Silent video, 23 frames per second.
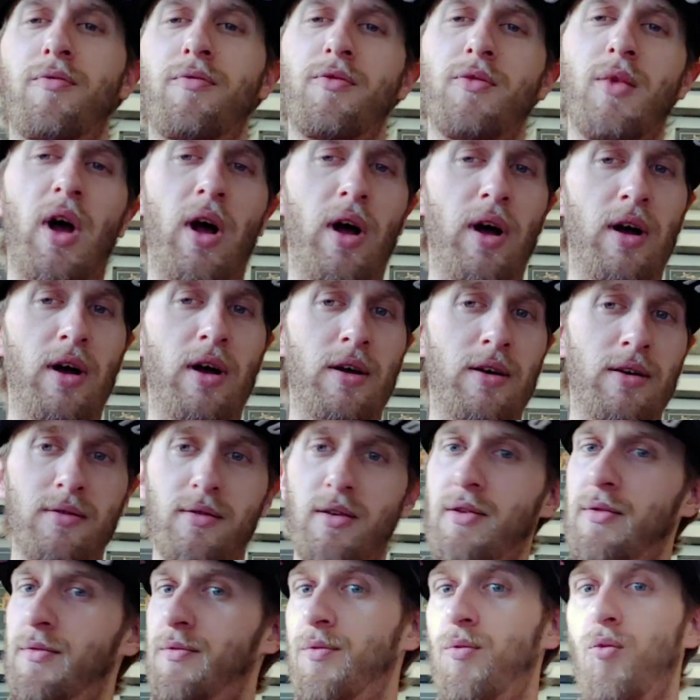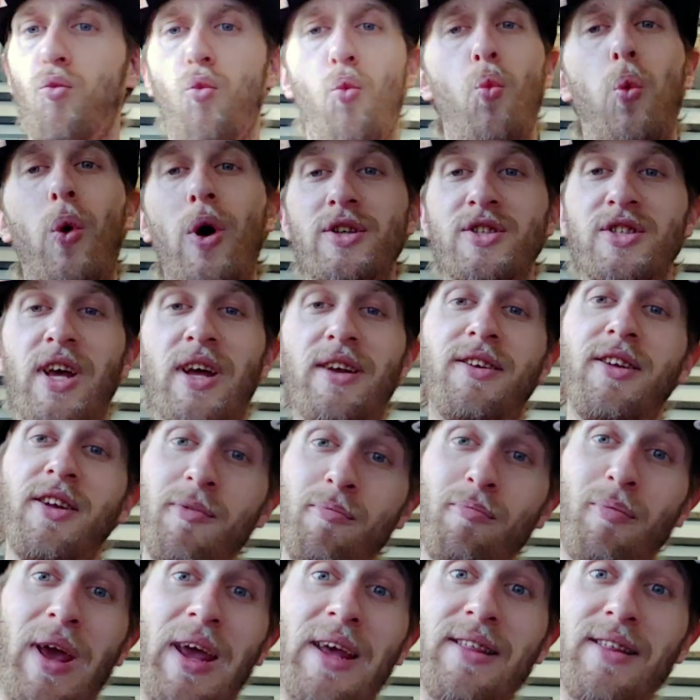ones that
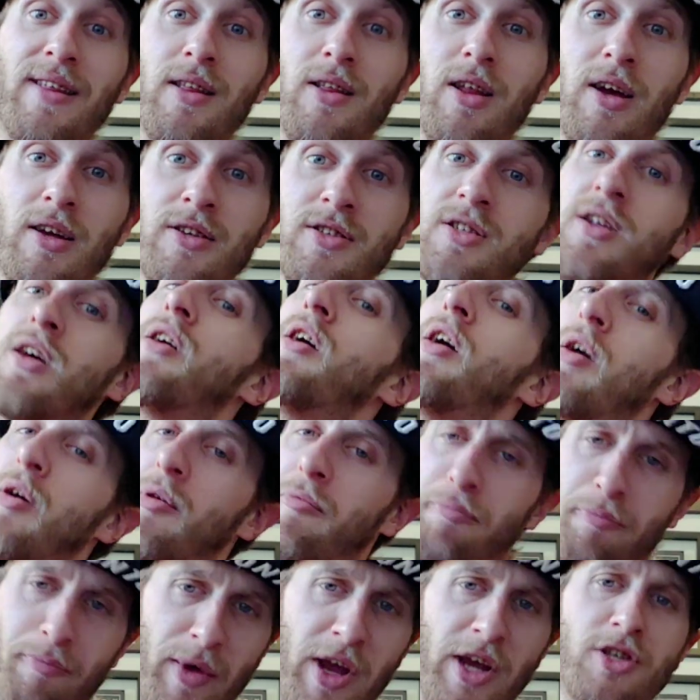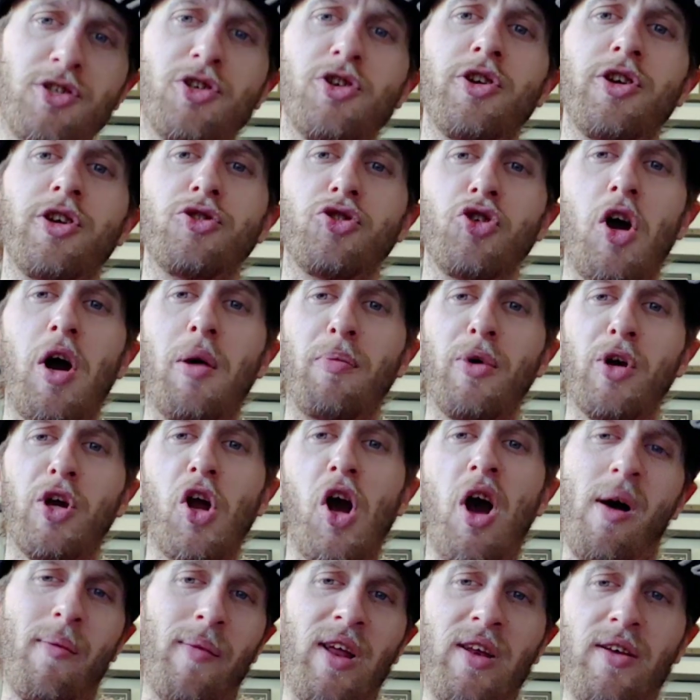didn't make the list, make sure you drop a
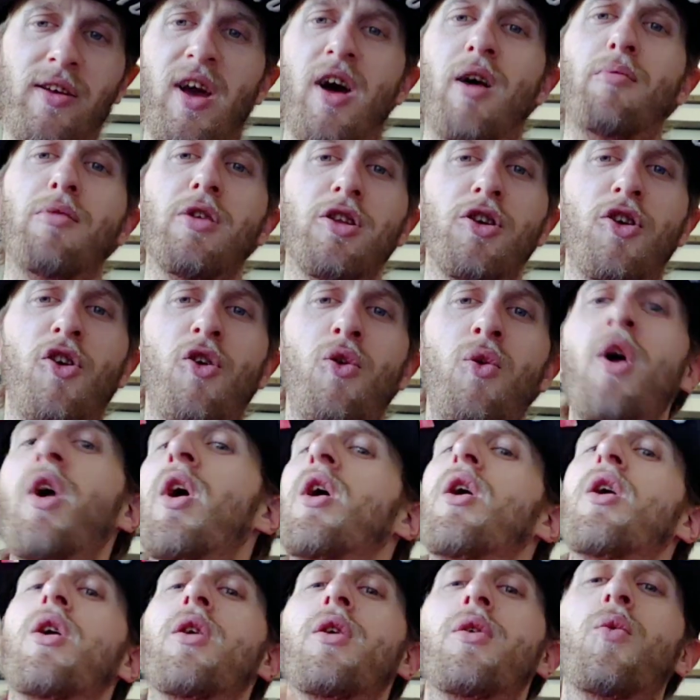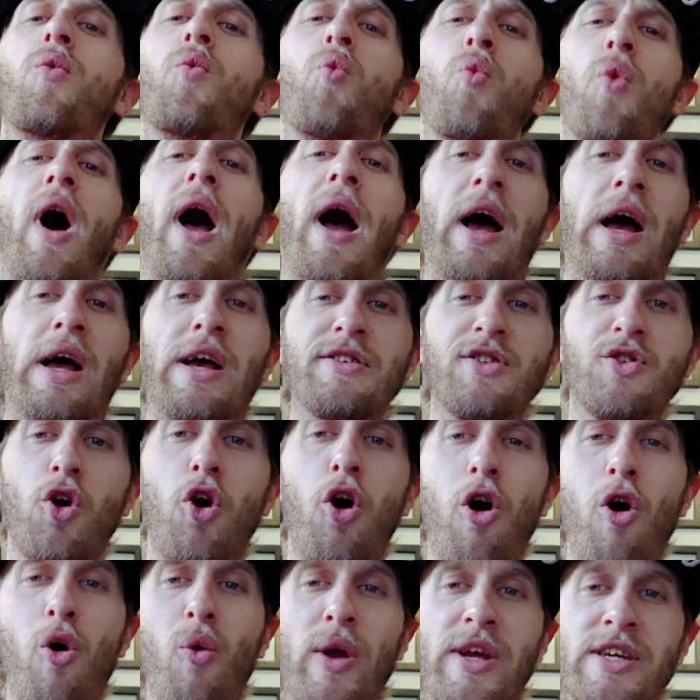comment down below. As
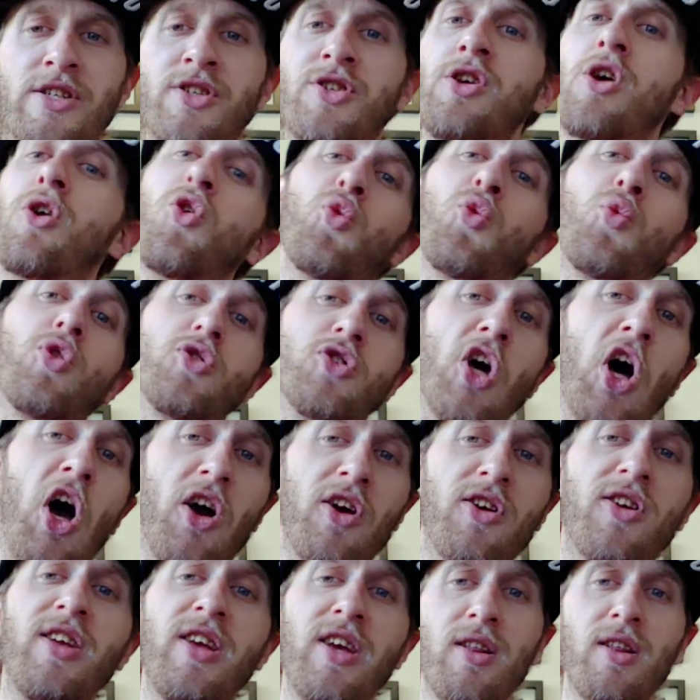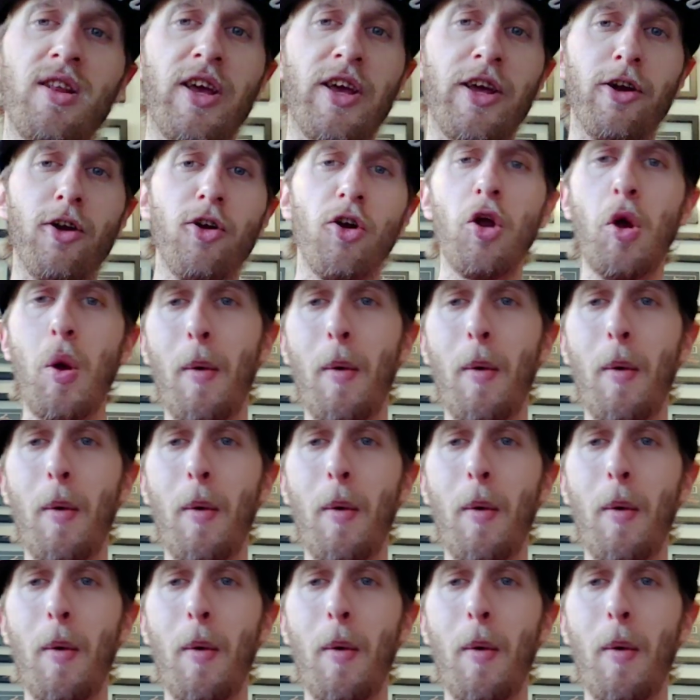always, we'll talk to you later.